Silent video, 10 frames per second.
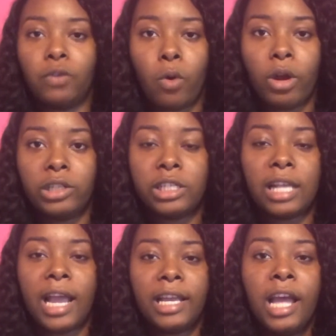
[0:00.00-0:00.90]
Of course, just
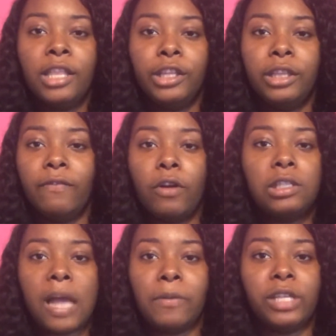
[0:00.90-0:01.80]
like the
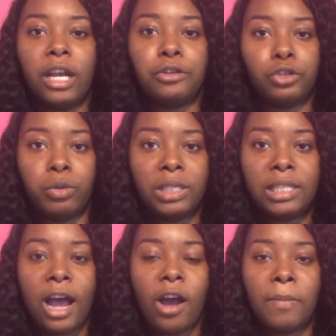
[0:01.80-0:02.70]
first time you take out your
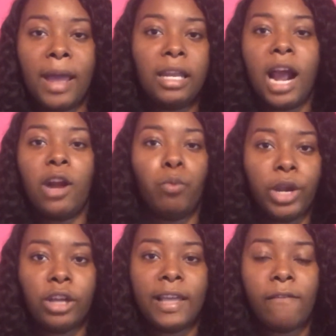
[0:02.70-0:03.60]
twist out, it might look kind of
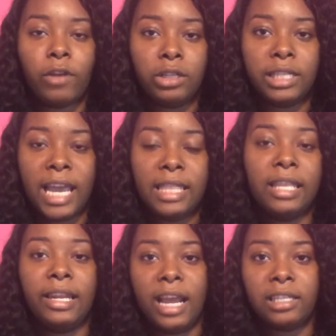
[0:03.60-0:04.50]
weird that first day,
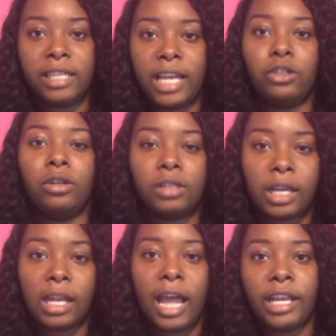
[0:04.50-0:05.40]
then the next day it starts
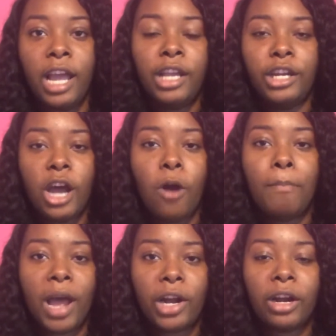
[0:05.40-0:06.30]
looking like, you know,
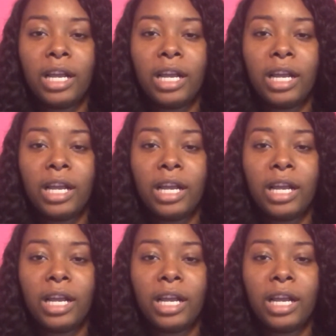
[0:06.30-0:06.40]
better.